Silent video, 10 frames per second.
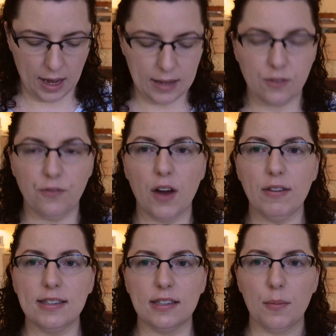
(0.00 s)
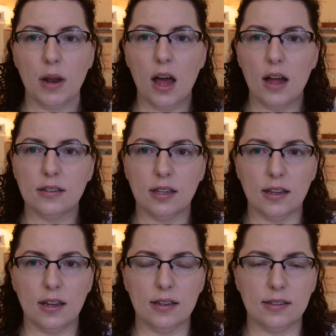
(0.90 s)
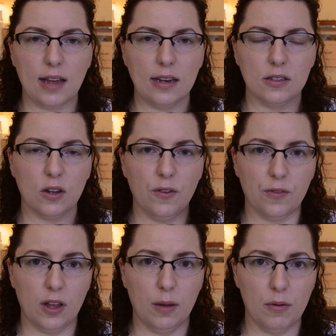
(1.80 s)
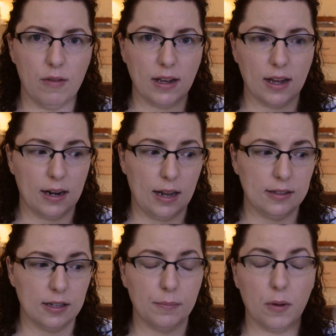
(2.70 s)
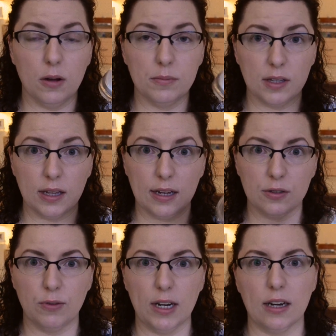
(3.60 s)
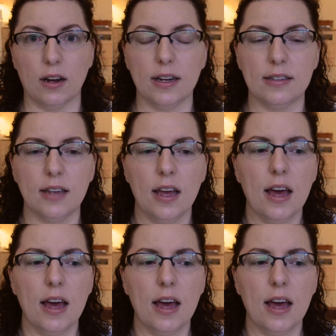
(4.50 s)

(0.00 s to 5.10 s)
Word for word: It's very similar to the scent of the Moringa Cleansing Balm, so that's really nice.